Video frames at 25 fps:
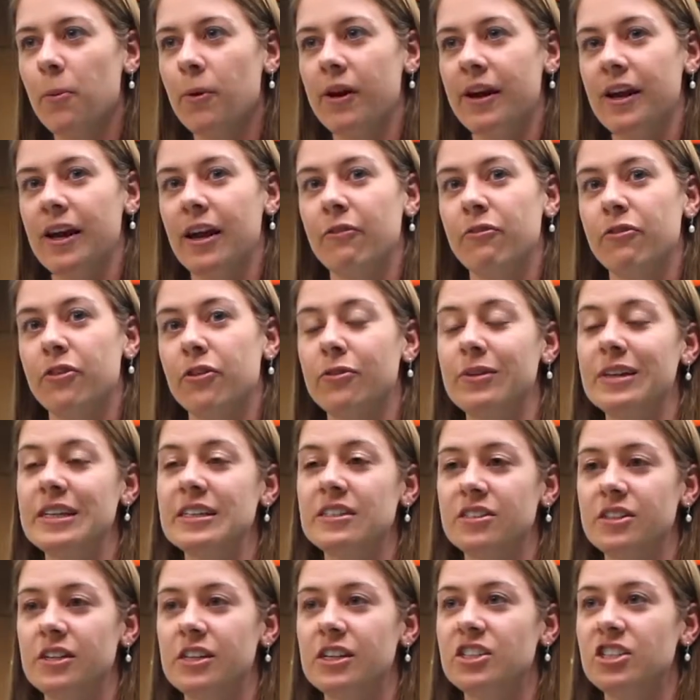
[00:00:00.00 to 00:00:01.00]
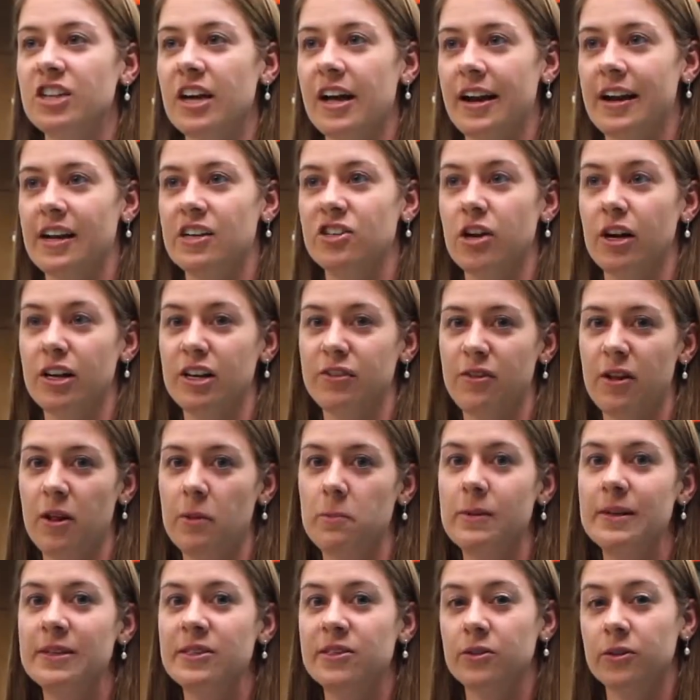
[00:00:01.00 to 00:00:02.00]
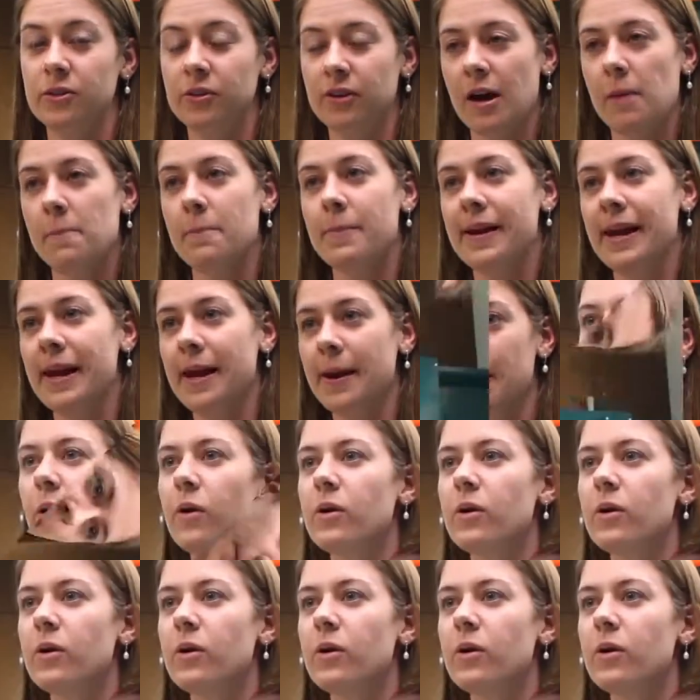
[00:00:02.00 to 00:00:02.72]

working for research at a drug developmental company.